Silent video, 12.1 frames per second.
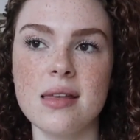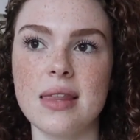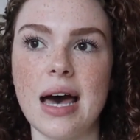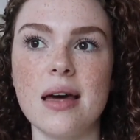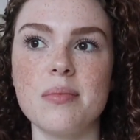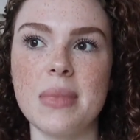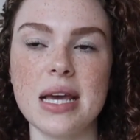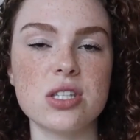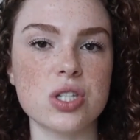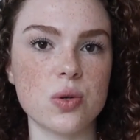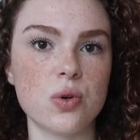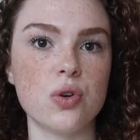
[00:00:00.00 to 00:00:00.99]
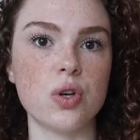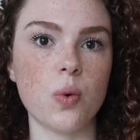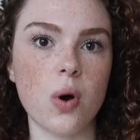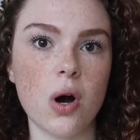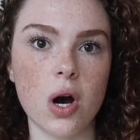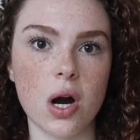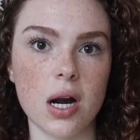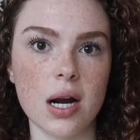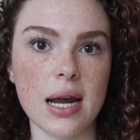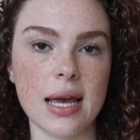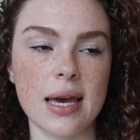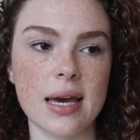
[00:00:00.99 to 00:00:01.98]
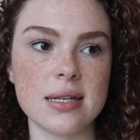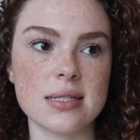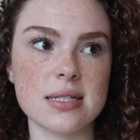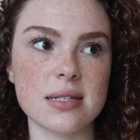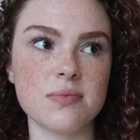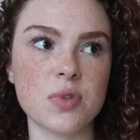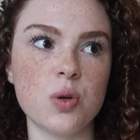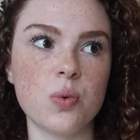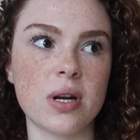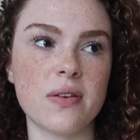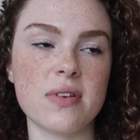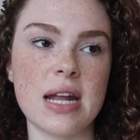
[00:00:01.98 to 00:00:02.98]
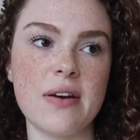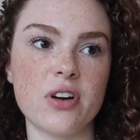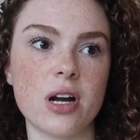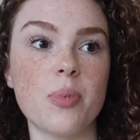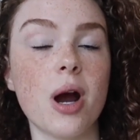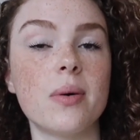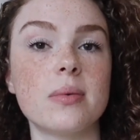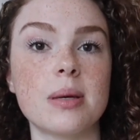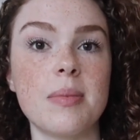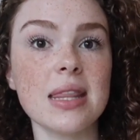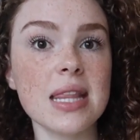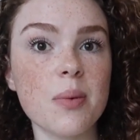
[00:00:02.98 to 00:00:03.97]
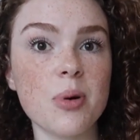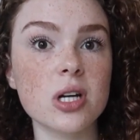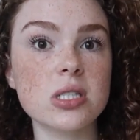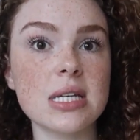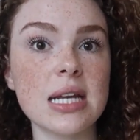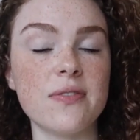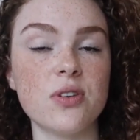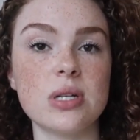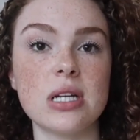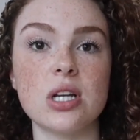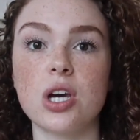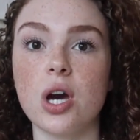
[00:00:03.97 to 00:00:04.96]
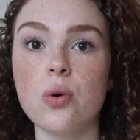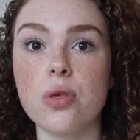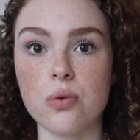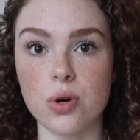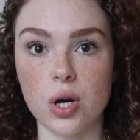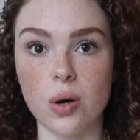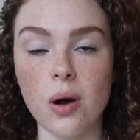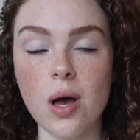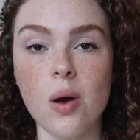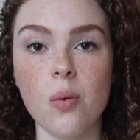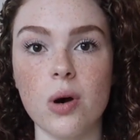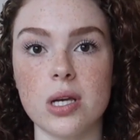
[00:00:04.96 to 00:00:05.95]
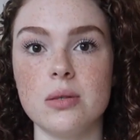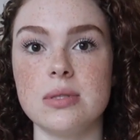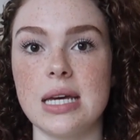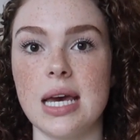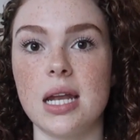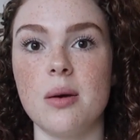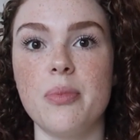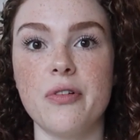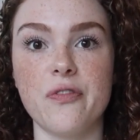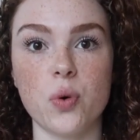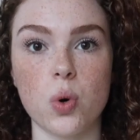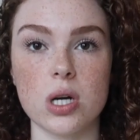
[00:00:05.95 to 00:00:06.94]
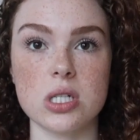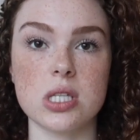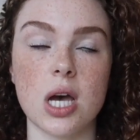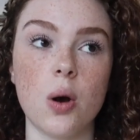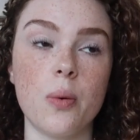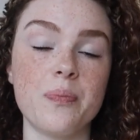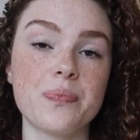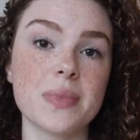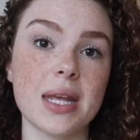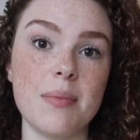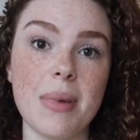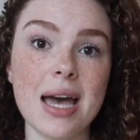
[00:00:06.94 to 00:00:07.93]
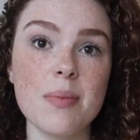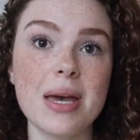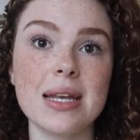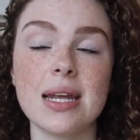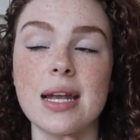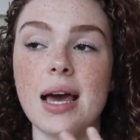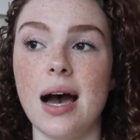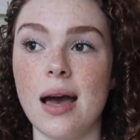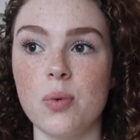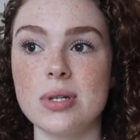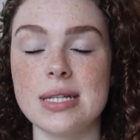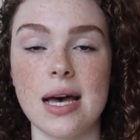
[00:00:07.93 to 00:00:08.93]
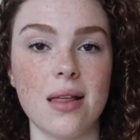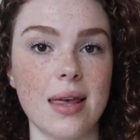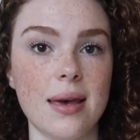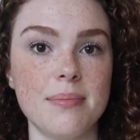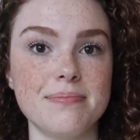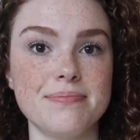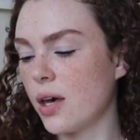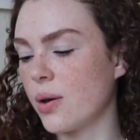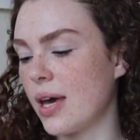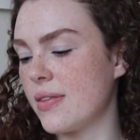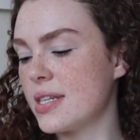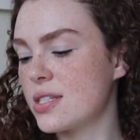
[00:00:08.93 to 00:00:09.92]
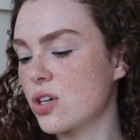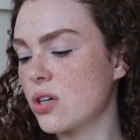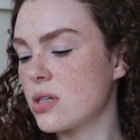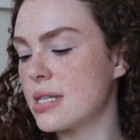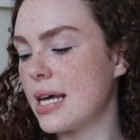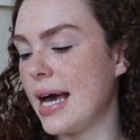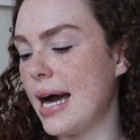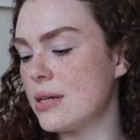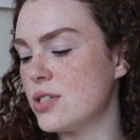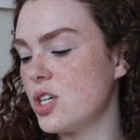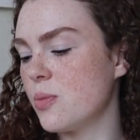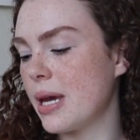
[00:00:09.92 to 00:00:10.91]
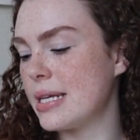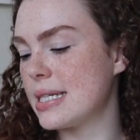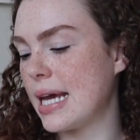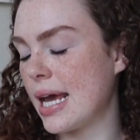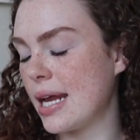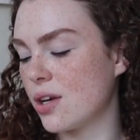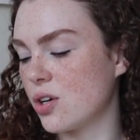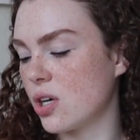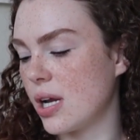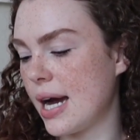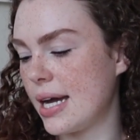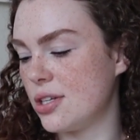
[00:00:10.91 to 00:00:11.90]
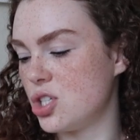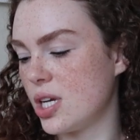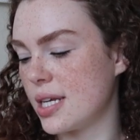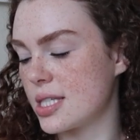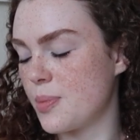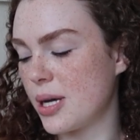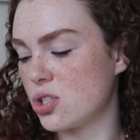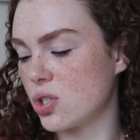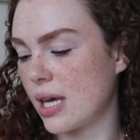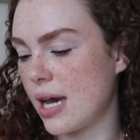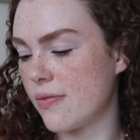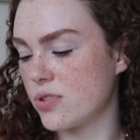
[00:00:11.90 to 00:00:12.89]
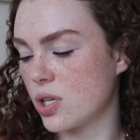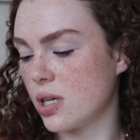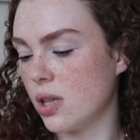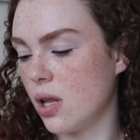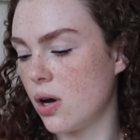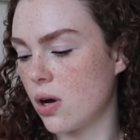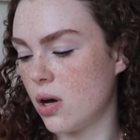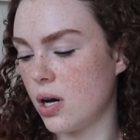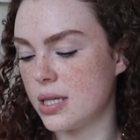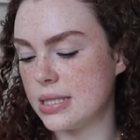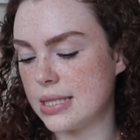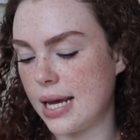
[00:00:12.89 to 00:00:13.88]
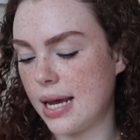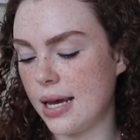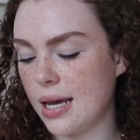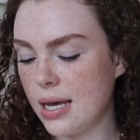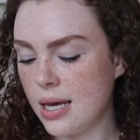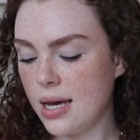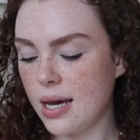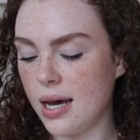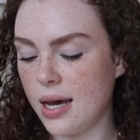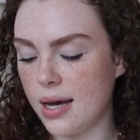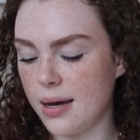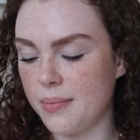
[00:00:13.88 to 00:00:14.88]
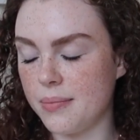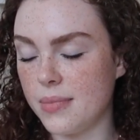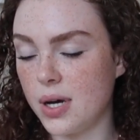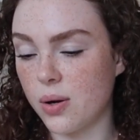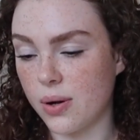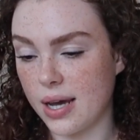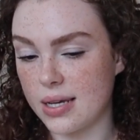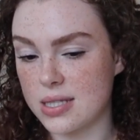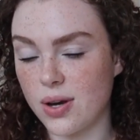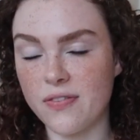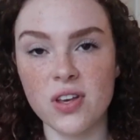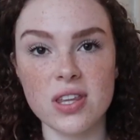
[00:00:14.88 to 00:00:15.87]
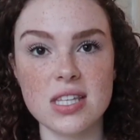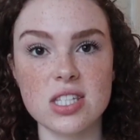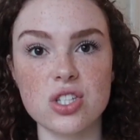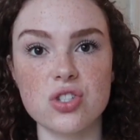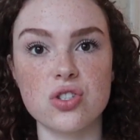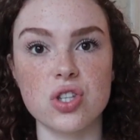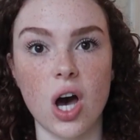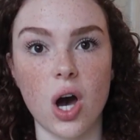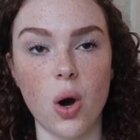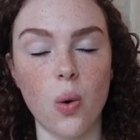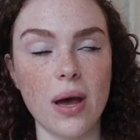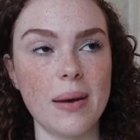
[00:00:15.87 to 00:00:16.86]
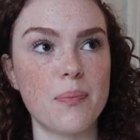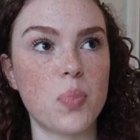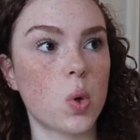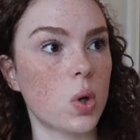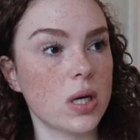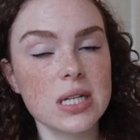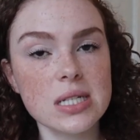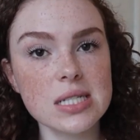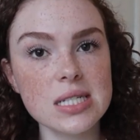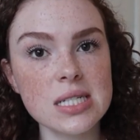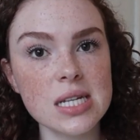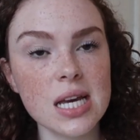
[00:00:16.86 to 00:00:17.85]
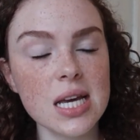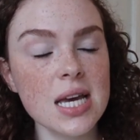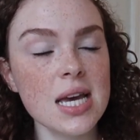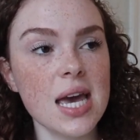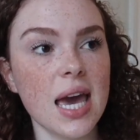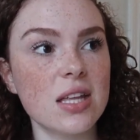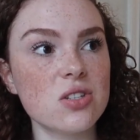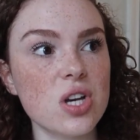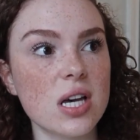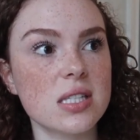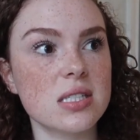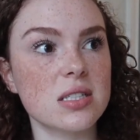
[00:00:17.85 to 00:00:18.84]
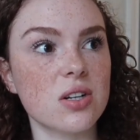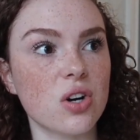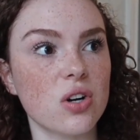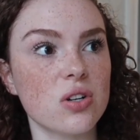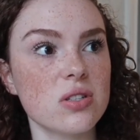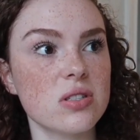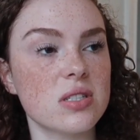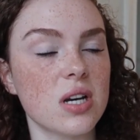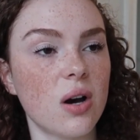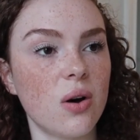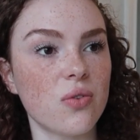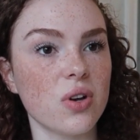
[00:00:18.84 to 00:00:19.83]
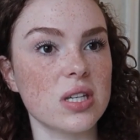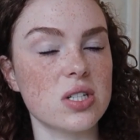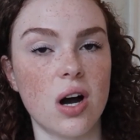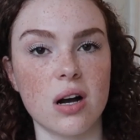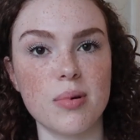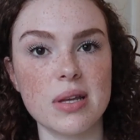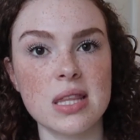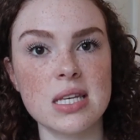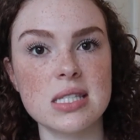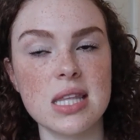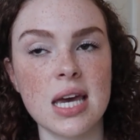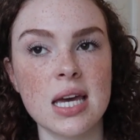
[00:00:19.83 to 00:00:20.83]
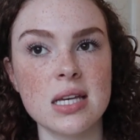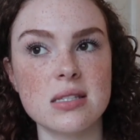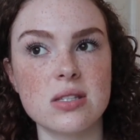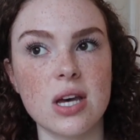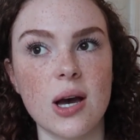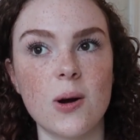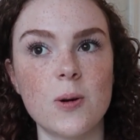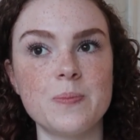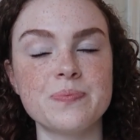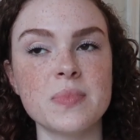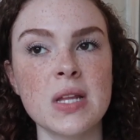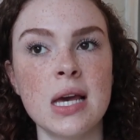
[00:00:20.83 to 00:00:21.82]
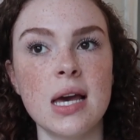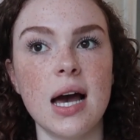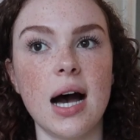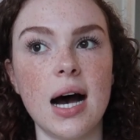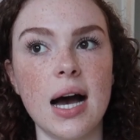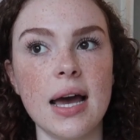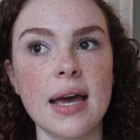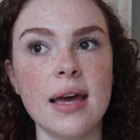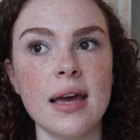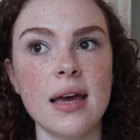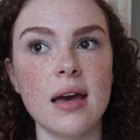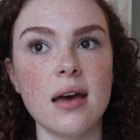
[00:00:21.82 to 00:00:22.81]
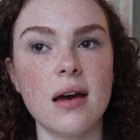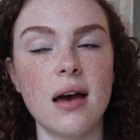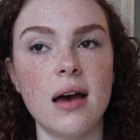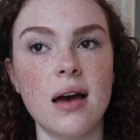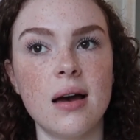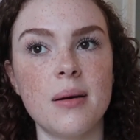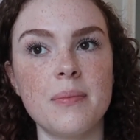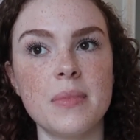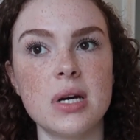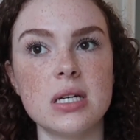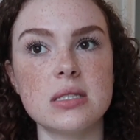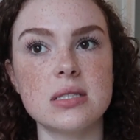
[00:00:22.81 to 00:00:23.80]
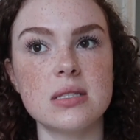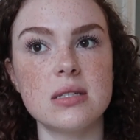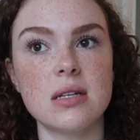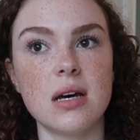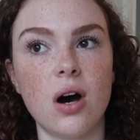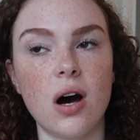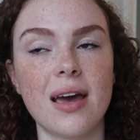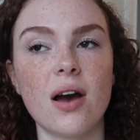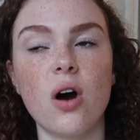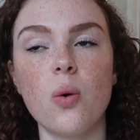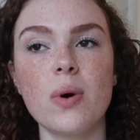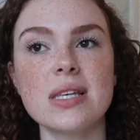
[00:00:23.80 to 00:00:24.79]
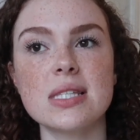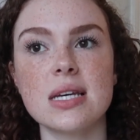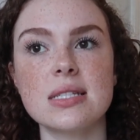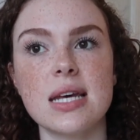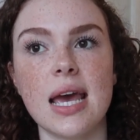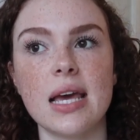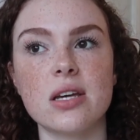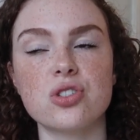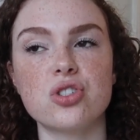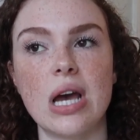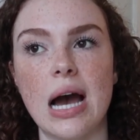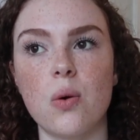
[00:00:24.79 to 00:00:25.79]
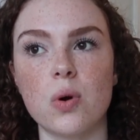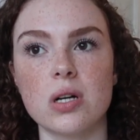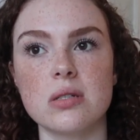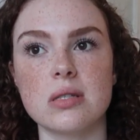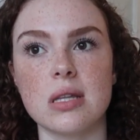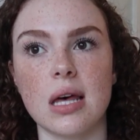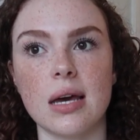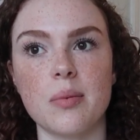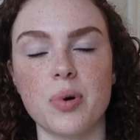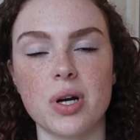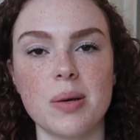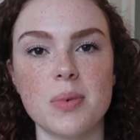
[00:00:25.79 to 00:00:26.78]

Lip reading: That makes you who you are, and you would have never probably met that person if you didn't go through what you did before. So in my opinion, I would tell him. Okay, this girl said, how do you maintain good hygiene, especially after a long, hot day? Okay, so I feel like this is so important, and just girls don't really talk about these things. So I always like take showers like pretty